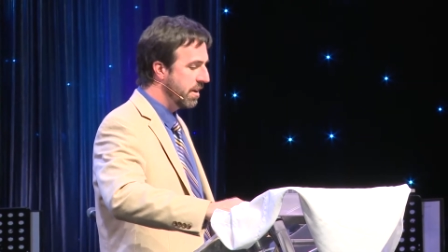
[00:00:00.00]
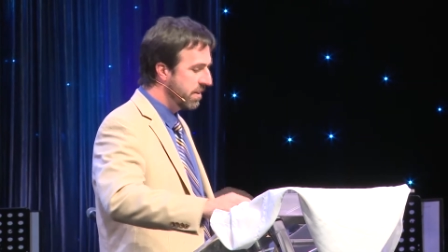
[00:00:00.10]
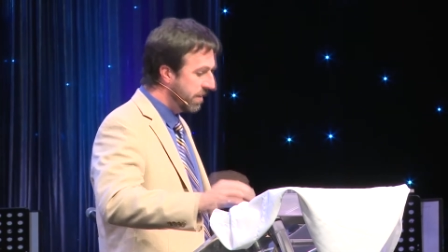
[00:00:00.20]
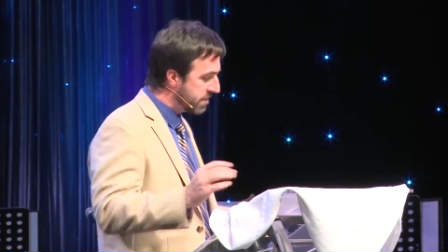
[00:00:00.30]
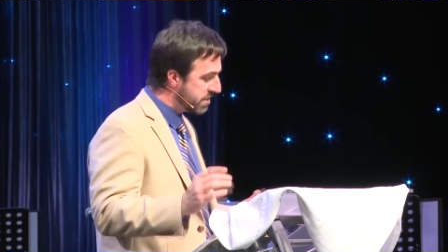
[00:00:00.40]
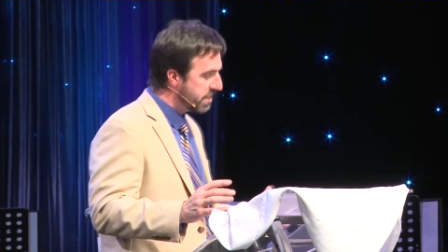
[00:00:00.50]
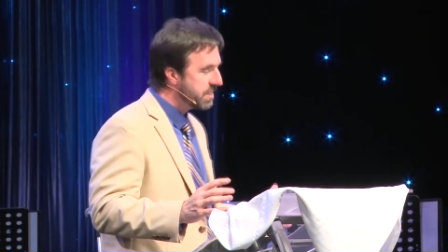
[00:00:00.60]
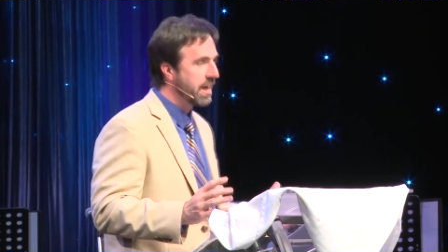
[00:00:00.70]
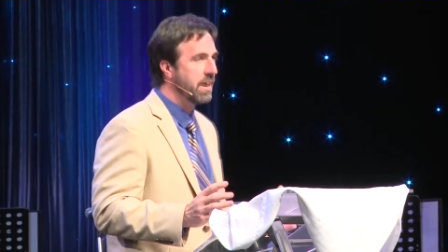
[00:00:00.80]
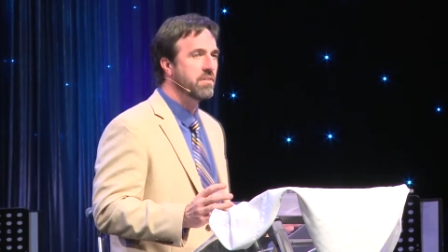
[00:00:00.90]
This
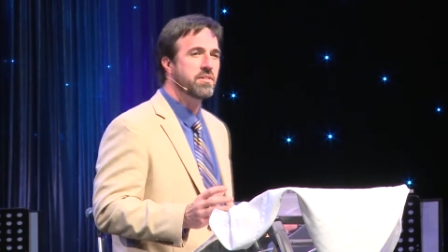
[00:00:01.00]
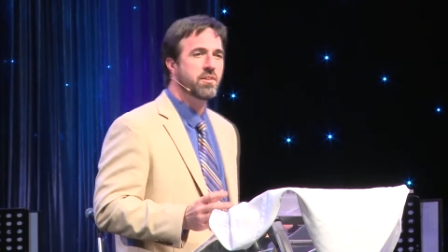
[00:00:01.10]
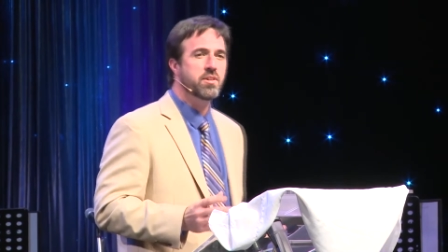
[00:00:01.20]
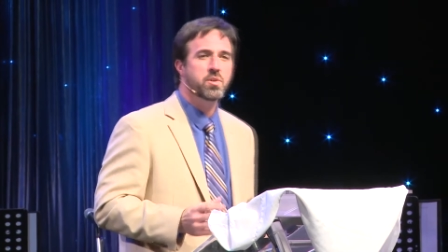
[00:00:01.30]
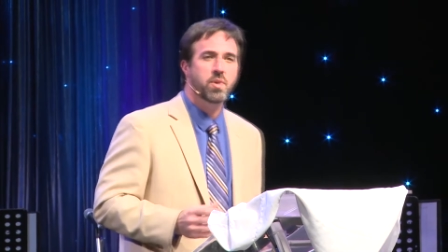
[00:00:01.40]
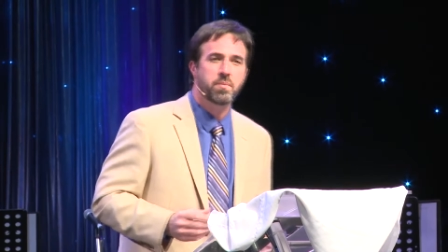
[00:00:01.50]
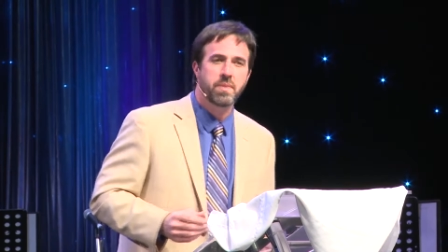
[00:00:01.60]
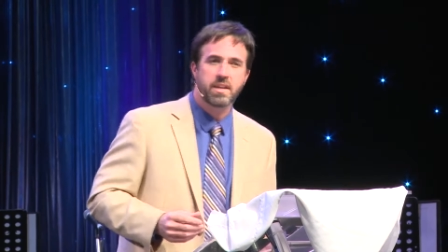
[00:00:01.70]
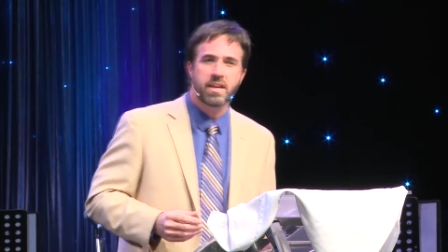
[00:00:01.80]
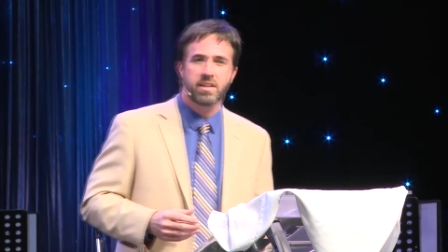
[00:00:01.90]
encounter is what
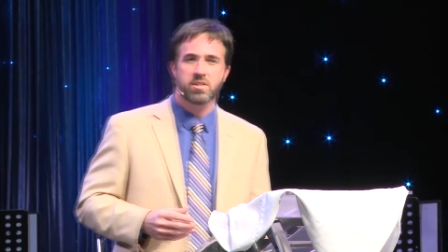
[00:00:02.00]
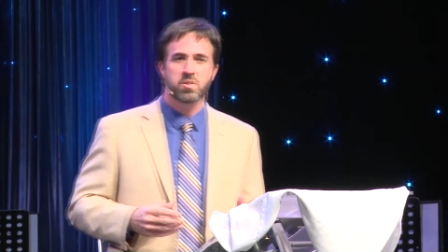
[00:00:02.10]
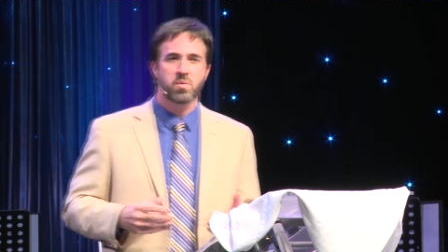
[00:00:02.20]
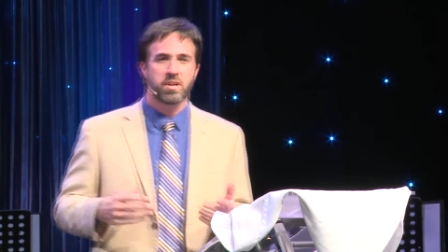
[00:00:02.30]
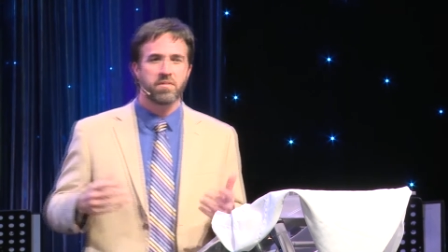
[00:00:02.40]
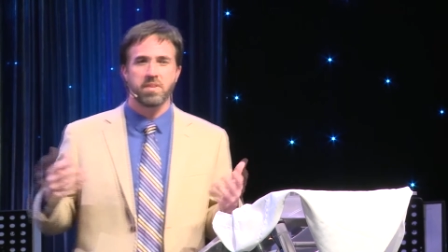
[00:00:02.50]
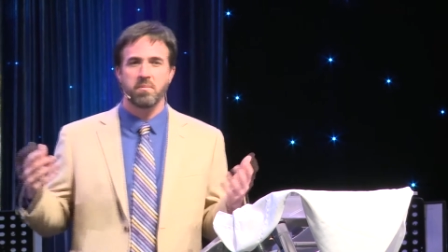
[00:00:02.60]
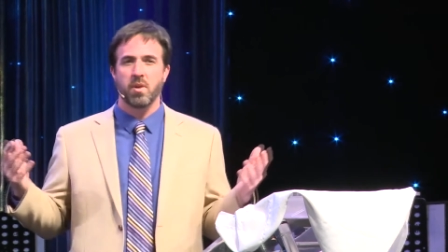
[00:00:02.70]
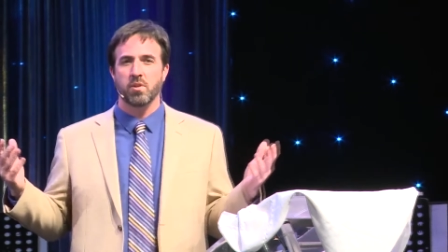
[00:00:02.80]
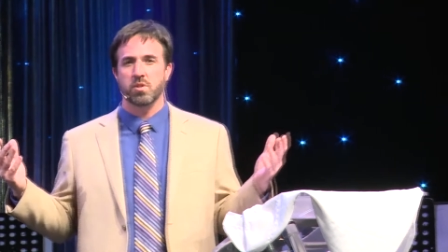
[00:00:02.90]
begins one of the
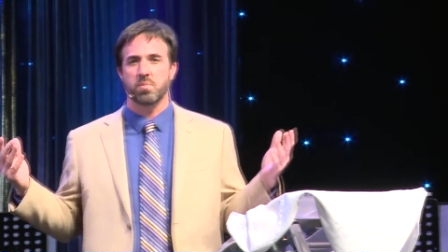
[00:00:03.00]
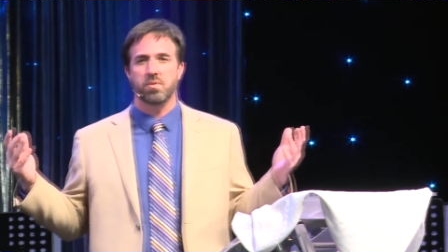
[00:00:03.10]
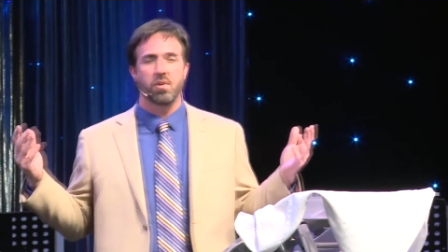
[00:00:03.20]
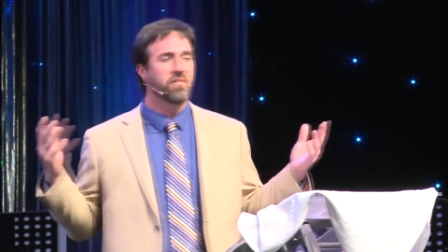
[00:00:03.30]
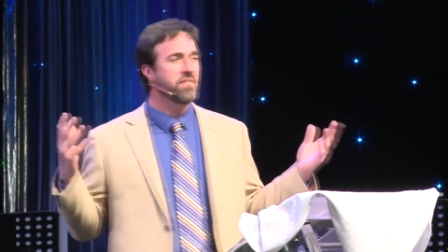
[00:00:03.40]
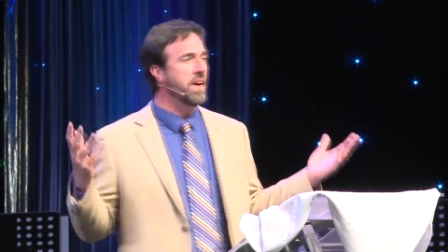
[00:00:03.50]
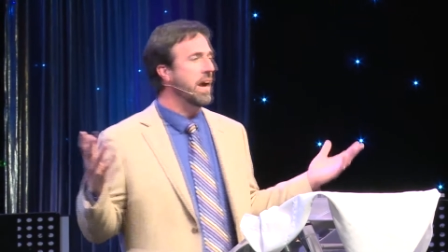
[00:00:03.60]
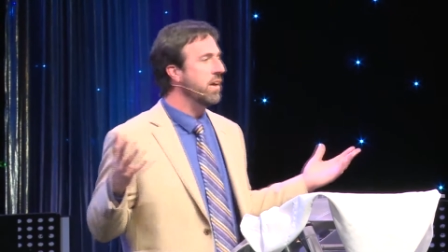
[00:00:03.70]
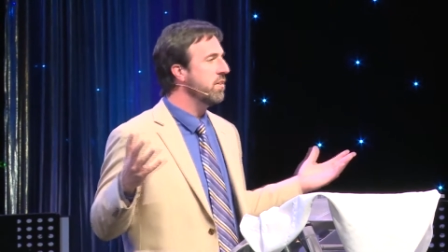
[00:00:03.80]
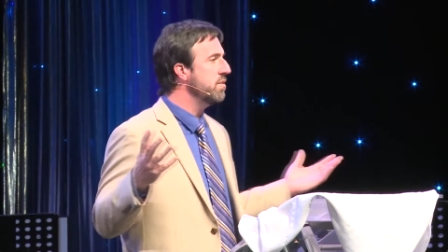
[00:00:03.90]
most
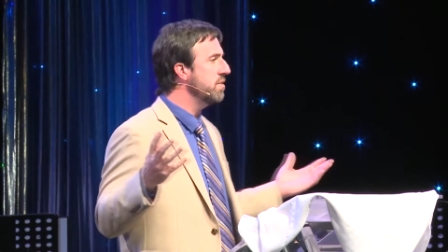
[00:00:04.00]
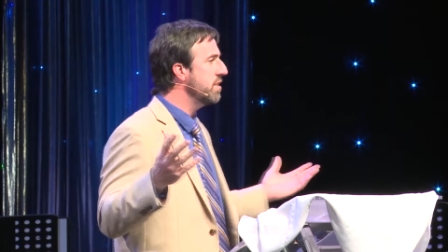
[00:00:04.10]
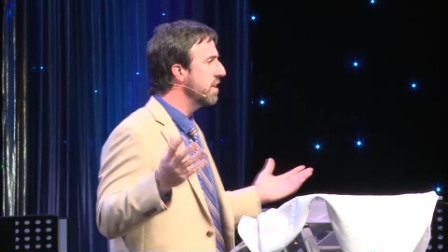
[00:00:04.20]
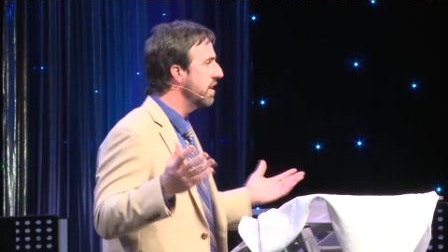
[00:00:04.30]
profound